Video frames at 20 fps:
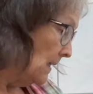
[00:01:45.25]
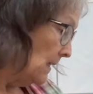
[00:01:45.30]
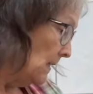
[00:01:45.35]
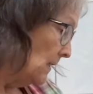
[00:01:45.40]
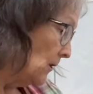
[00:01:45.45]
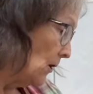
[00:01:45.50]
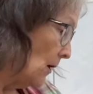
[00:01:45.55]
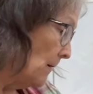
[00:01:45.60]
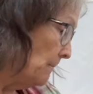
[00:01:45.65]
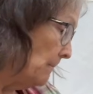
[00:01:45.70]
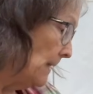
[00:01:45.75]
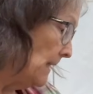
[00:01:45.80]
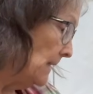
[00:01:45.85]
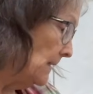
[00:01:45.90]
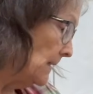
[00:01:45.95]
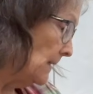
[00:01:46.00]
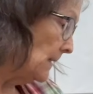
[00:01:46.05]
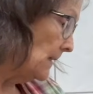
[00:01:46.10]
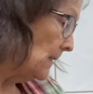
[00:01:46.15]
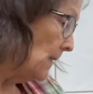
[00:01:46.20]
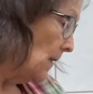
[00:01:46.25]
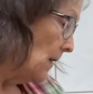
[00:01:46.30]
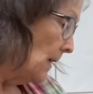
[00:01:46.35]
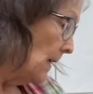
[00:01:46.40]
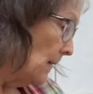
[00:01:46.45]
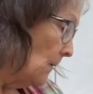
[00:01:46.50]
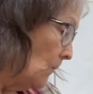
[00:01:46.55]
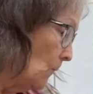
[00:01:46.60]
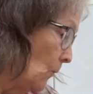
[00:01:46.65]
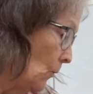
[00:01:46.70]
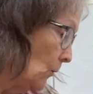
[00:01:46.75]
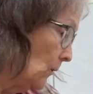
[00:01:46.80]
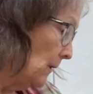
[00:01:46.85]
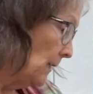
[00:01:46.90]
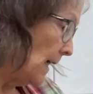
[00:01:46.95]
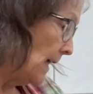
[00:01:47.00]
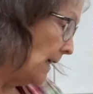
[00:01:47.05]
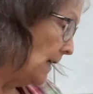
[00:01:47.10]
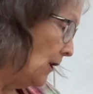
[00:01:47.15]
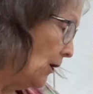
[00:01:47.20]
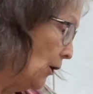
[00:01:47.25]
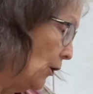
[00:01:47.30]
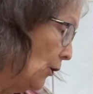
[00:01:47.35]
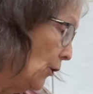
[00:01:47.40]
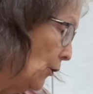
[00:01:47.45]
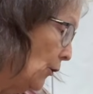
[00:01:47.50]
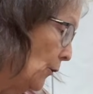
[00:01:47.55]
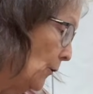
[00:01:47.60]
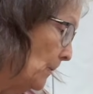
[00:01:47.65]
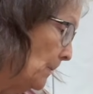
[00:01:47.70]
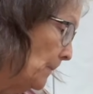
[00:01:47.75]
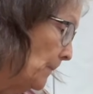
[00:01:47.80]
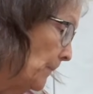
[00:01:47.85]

So minced will tell you